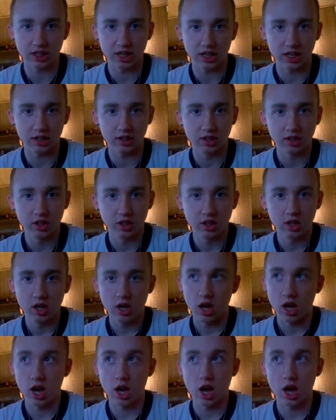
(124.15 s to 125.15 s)
guy.
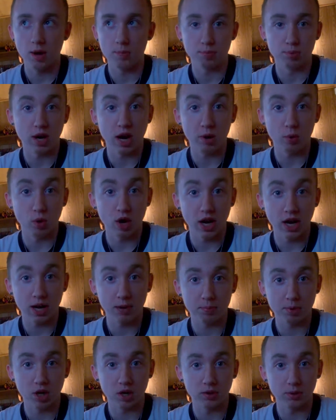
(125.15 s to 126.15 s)
Bray
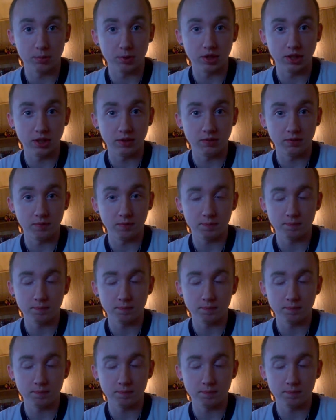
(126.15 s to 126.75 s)
Wyatt probably.